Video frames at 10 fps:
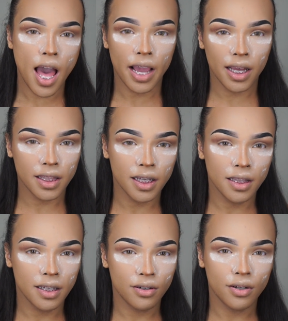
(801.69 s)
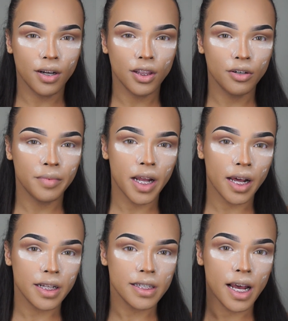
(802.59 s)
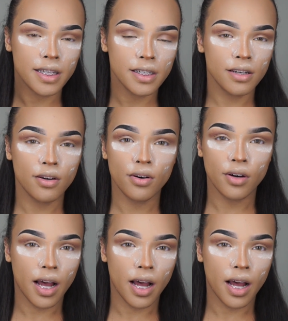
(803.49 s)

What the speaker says: I got the little Illuminati tattoo.